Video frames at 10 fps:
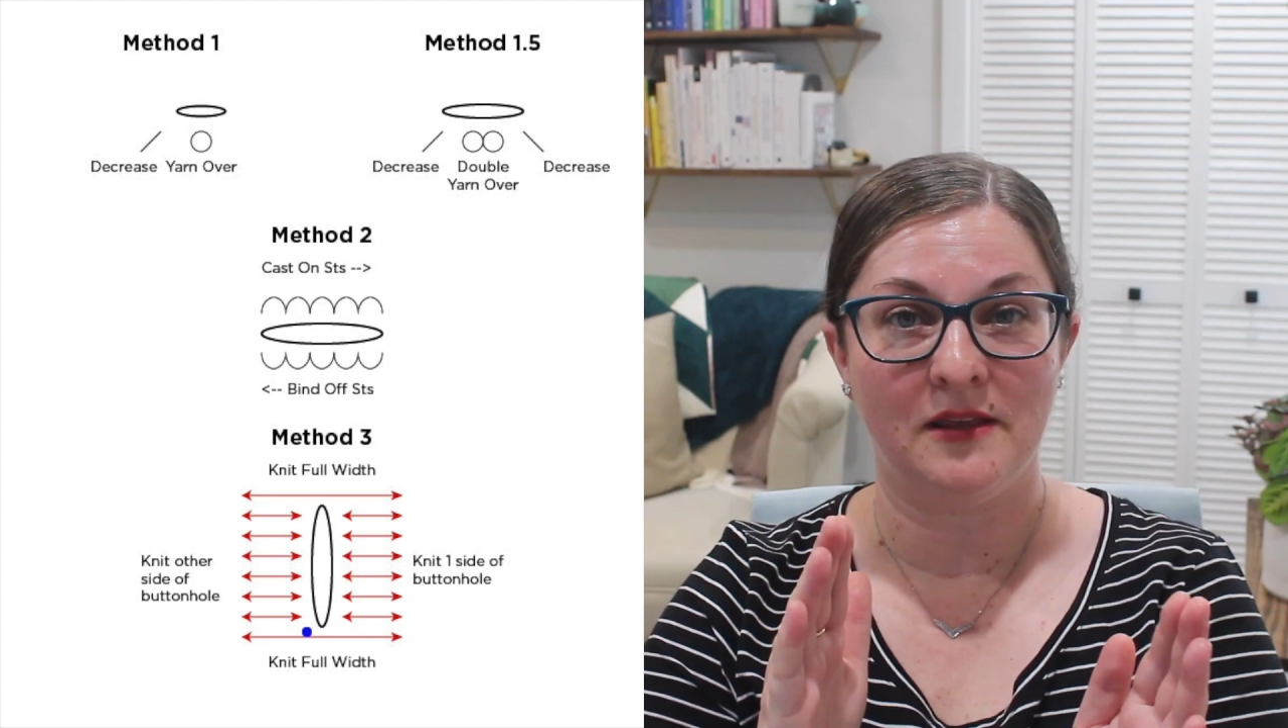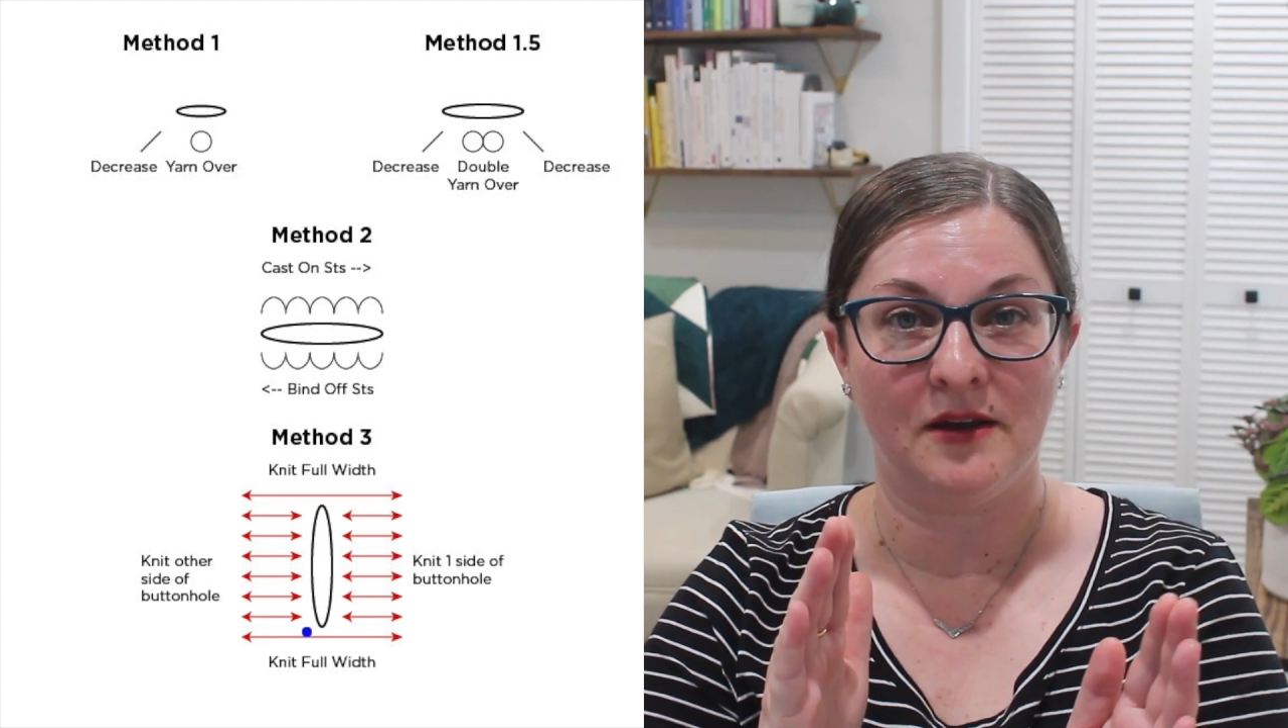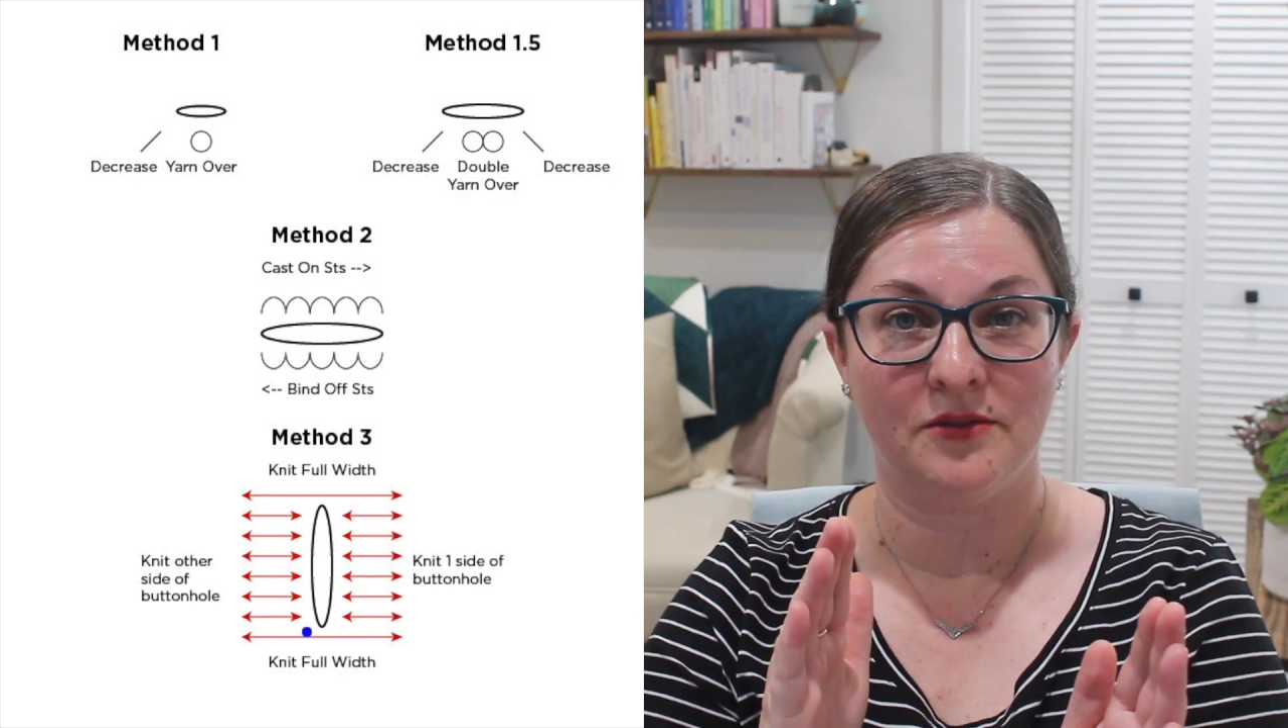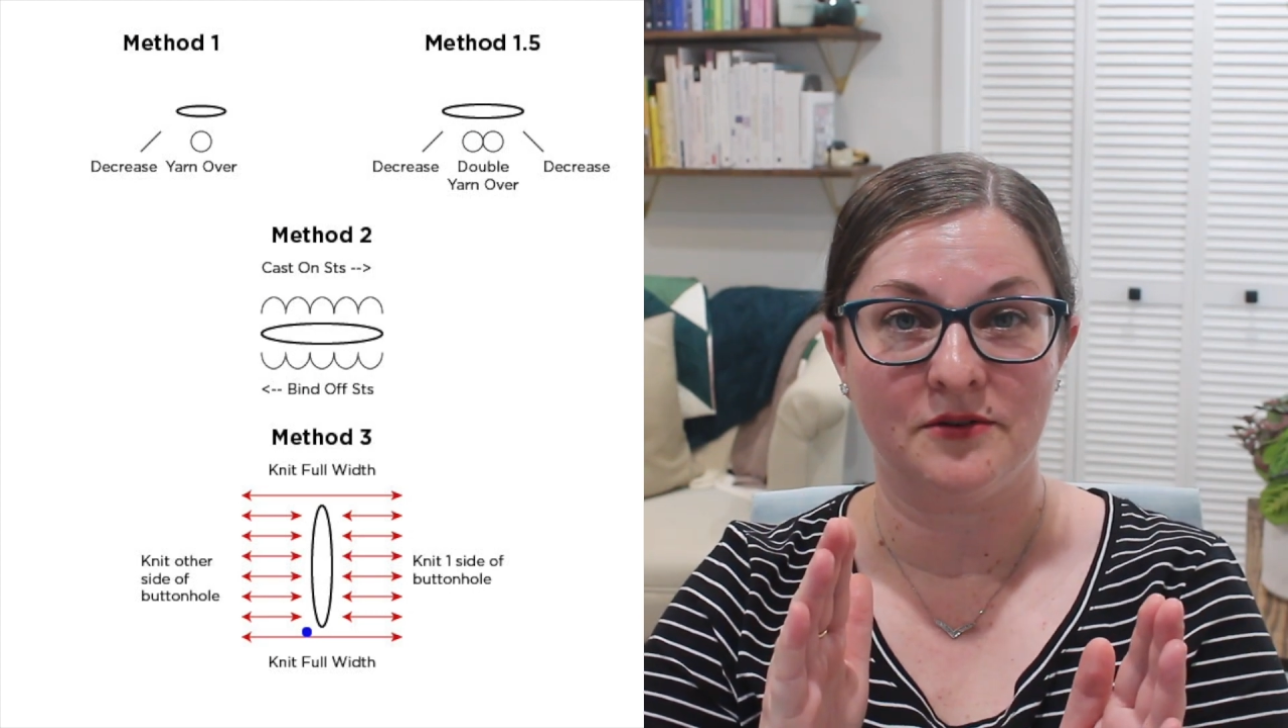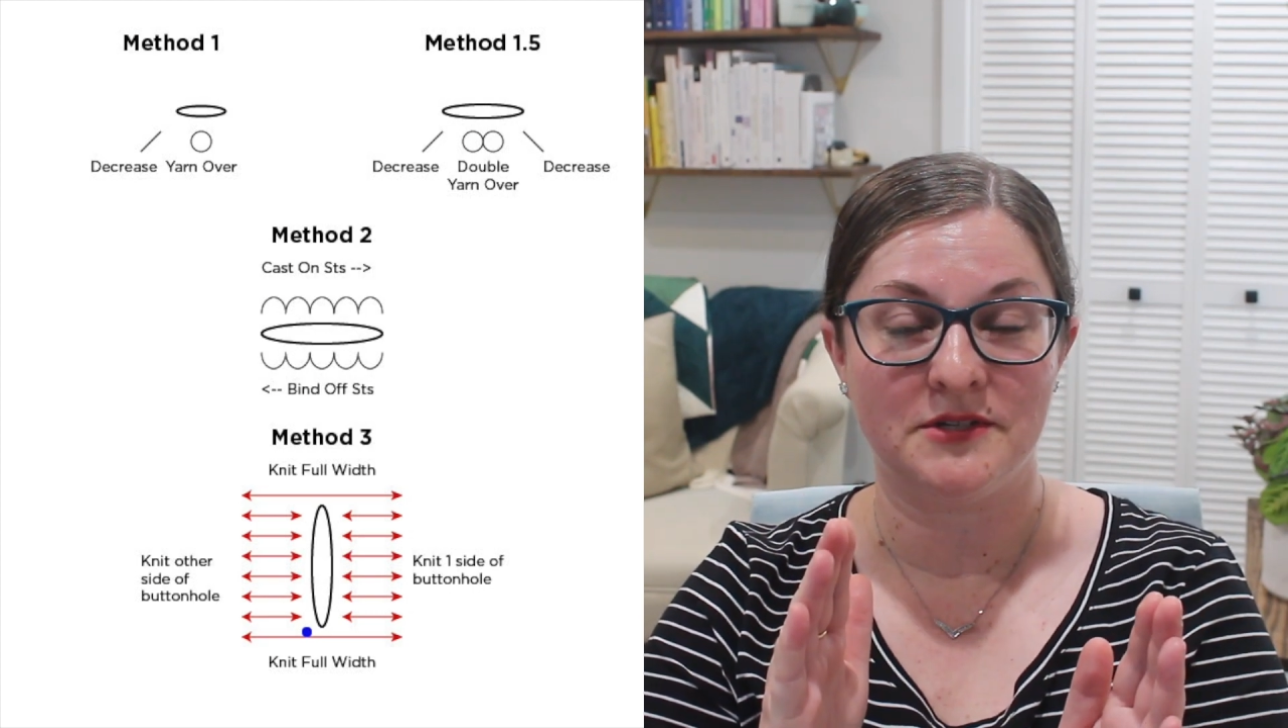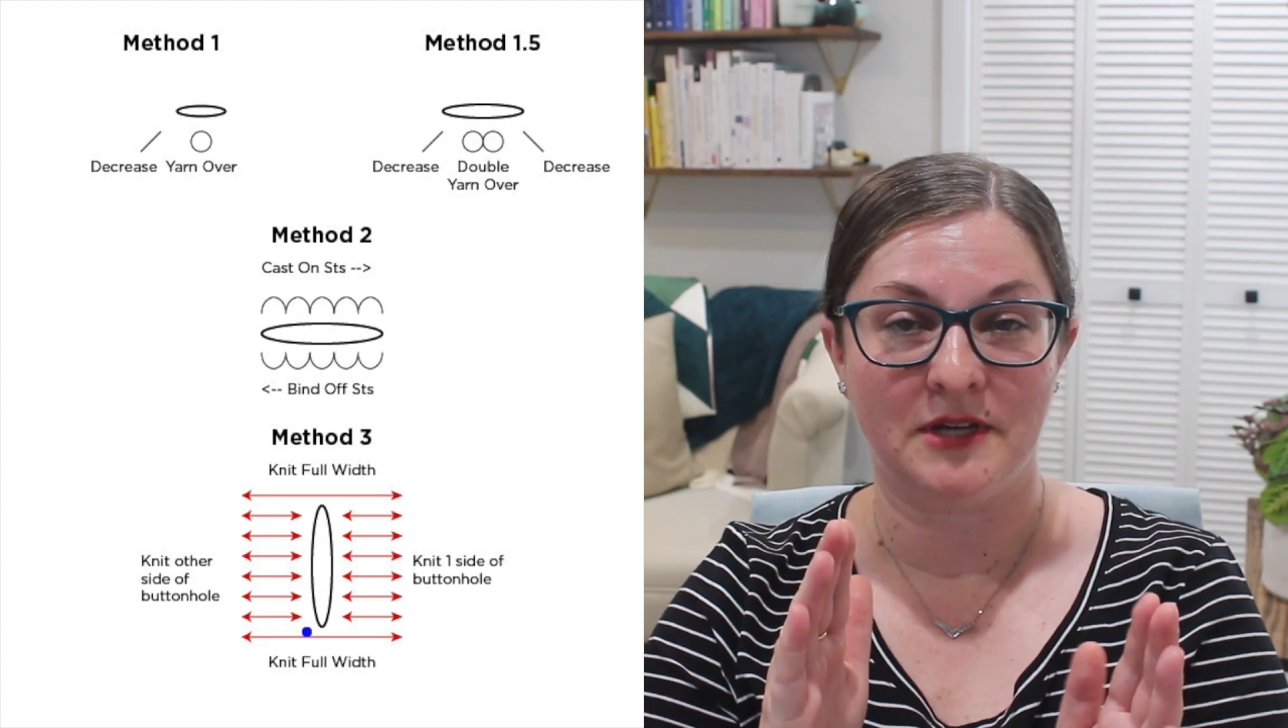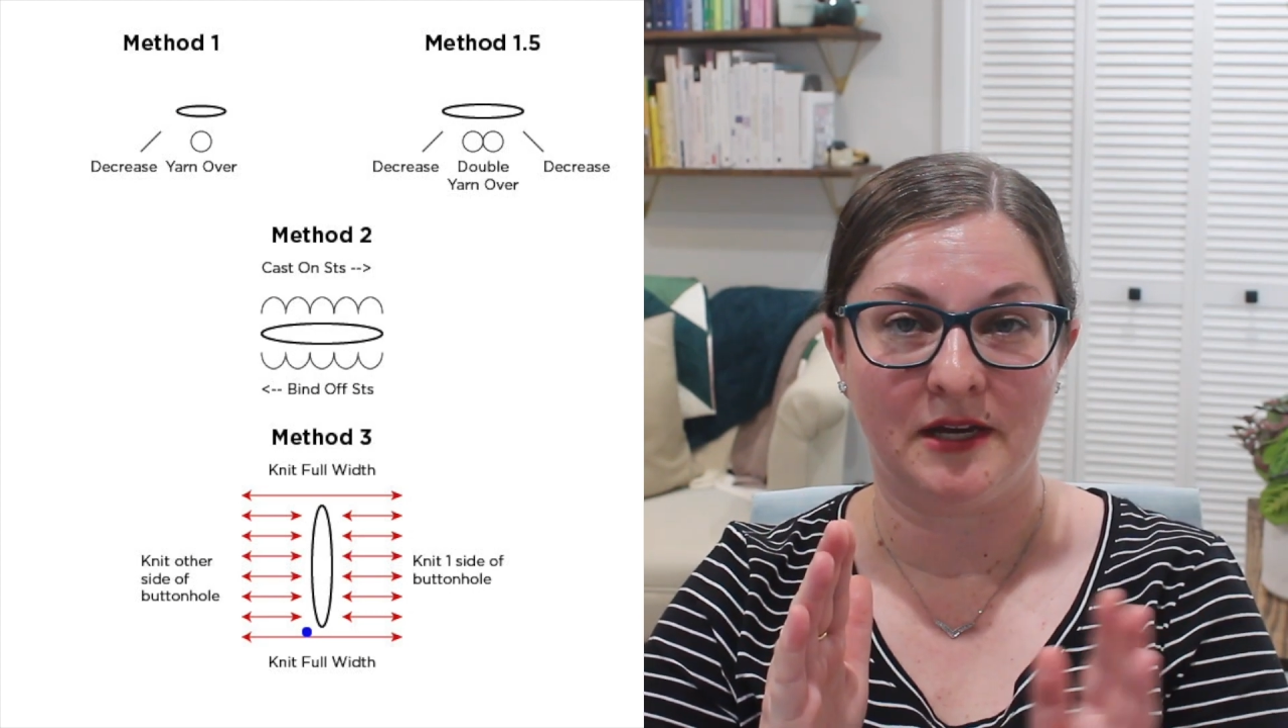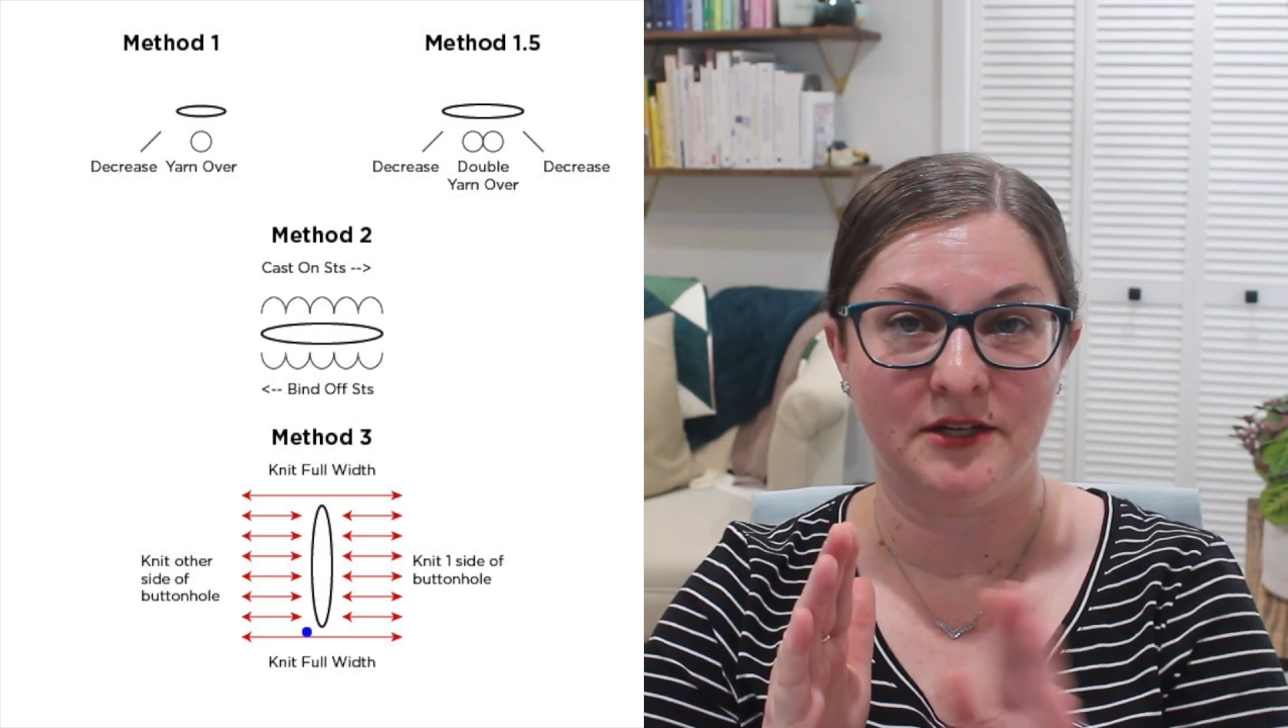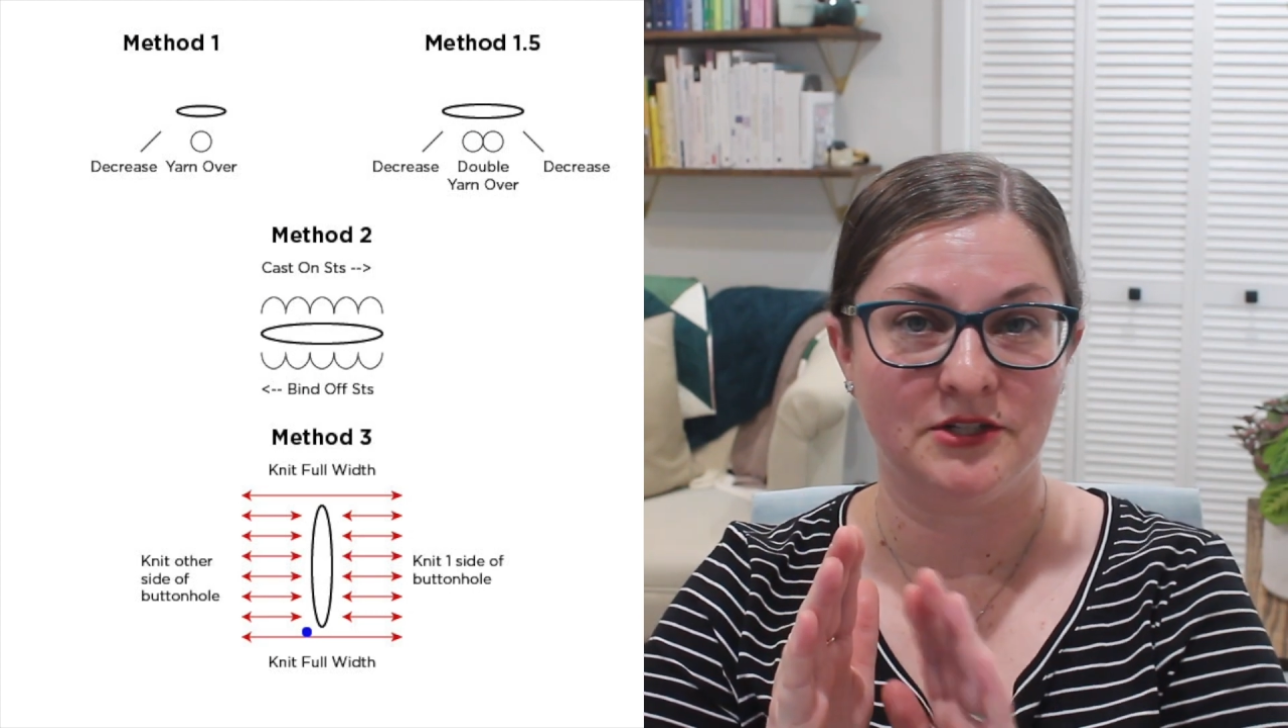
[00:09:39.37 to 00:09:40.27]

the other side,